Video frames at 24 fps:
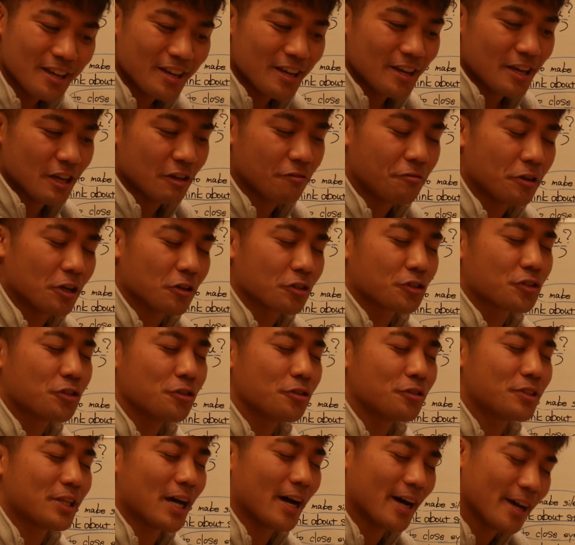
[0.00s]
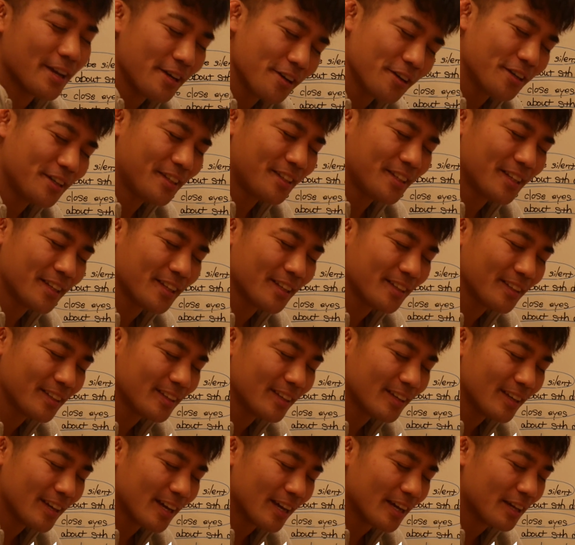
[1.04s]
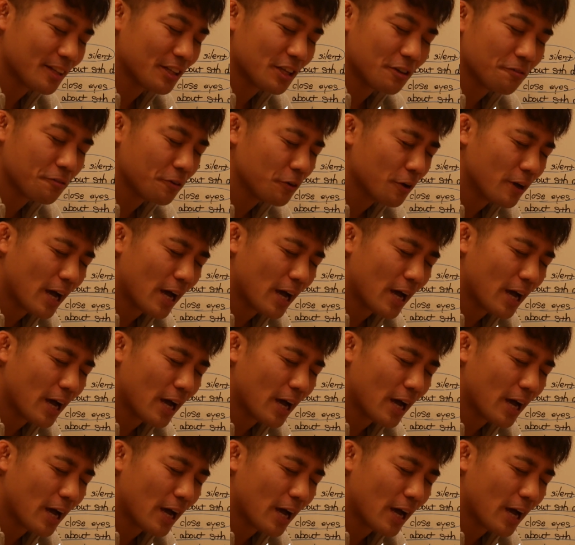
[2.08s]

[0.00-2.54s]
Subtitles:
If you're too tired and if you